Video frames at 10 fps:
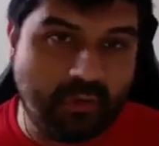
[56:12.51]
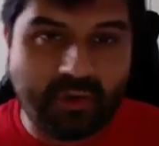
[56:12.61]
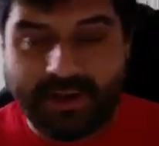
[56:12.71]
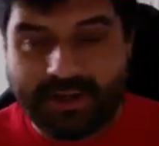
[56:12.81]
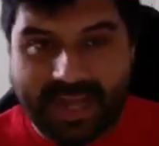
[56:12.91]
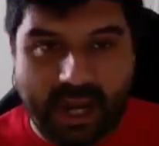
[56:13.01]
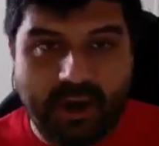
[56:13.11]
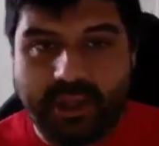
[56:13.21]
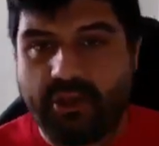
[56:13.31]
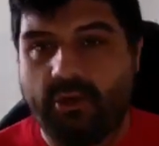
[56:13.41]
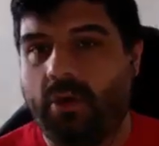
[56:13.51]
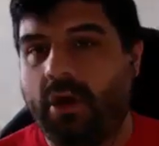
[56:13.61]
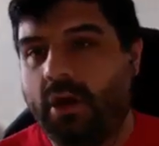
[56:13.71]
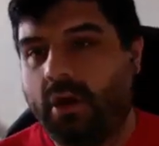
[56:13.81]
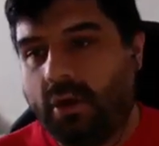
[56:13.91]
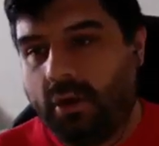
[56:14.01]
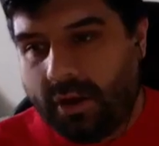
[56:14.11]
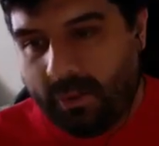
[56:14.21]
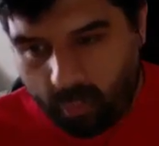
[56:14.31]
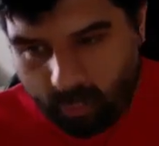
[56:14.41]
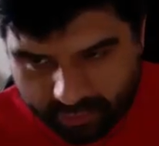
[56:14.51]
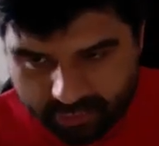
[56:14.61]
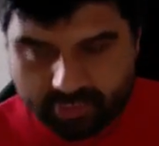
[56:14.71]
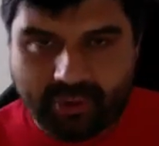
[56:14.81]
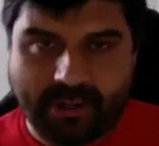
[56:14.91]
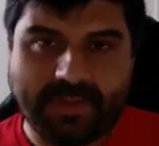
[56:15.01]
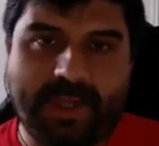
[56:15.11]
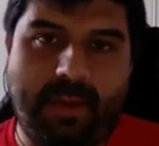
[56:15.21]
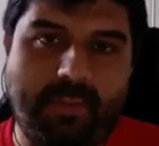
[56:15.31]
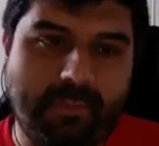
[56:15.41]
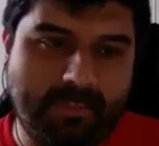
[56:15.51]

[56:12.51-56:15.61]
trying to tear at you, what do you do to try to escape?